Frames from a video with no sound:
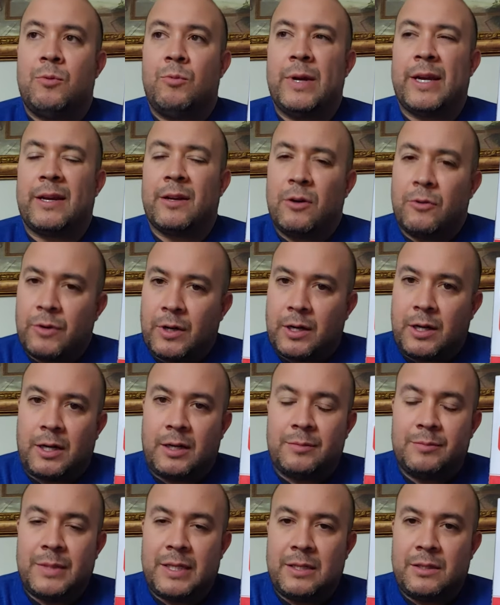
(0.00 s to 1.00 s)
we can
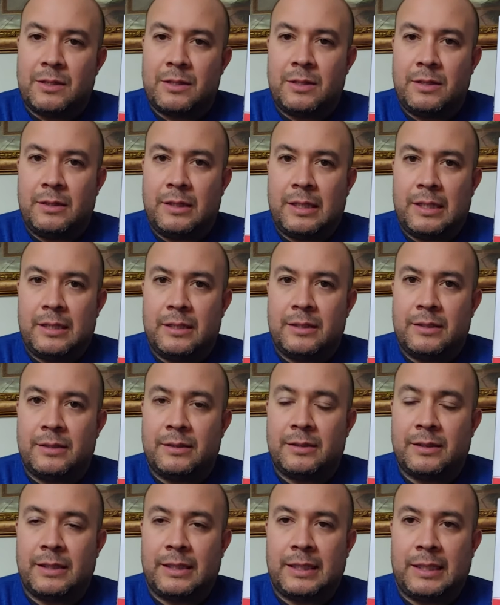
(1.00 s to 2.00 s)
overcome these
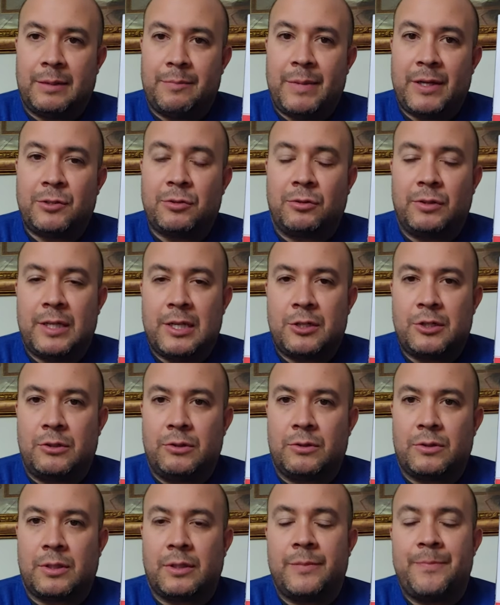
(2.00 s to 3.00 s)
these uh, mental
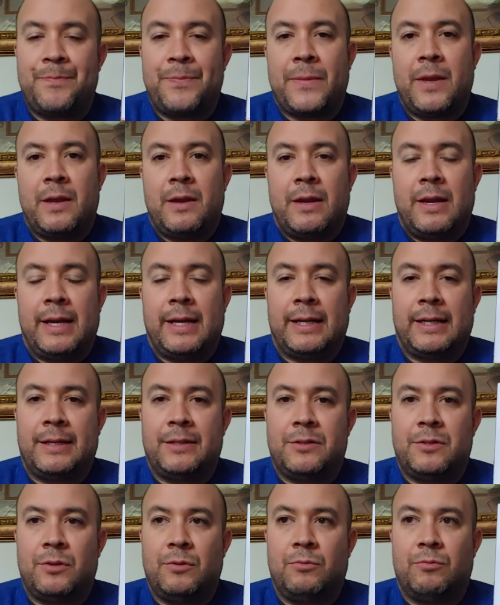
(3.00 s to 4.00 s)
issues
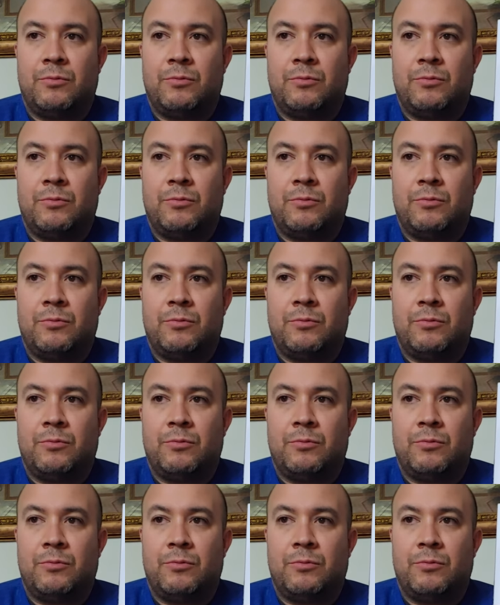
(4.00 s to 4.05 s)
and to